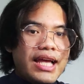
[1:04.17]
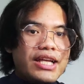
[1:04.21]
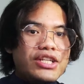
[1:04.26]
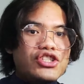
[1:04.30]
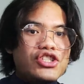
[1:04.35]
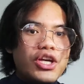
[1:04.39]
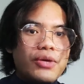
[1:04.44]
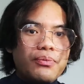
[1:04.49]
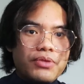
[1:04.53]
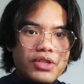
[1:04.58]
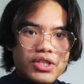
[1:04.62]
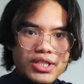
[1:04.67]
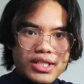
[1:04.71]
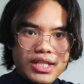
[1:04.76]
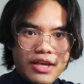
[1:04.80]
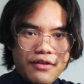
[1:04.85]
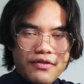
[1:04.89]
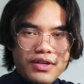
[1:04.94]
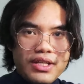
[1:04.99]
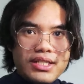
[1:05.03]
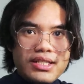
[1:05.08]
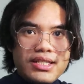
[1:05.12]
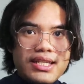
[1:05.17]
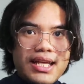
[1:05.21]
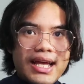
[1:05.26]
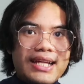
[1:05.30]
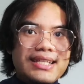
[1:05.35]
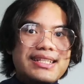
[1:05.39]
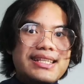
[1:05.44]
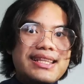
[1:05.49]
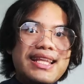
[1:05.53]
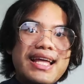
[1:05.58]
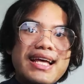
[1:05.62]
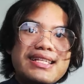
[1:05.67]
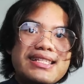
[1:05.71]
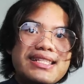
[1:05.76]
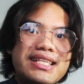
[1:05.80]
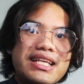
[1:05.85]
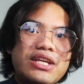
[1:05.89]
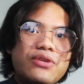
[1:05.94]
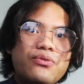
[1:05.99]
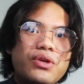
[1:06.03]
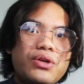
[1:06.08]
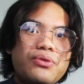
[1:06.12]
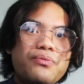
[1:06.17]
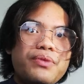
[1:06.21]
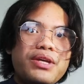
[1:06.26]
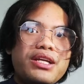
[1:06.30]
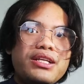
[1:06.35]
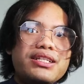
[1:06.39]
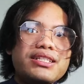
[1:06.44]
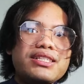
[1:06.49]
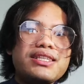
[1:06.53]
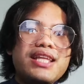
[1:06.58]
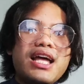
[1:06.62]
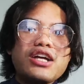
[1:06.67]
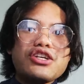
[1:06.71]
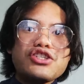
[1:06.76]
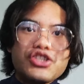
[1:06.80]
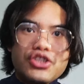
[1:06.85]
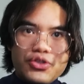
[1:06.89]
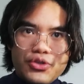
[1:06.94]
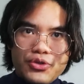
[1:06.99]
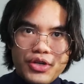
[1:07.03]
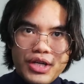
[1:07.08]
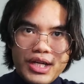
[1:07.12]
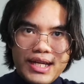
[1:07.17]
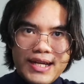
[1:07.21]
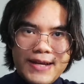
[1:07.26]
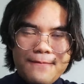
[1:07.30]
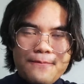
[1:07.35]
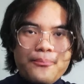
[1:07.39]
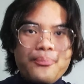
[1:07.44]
and Chapter 7, and lastly will be the Task 3.